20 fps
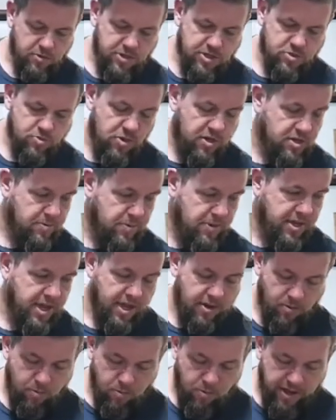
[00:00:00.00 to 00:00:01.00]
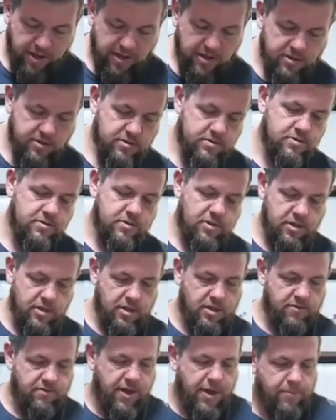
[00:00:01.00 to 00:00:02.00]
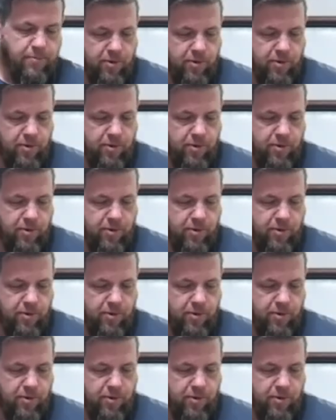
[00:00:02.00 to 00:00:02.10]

we just want it to be kind of wet. It will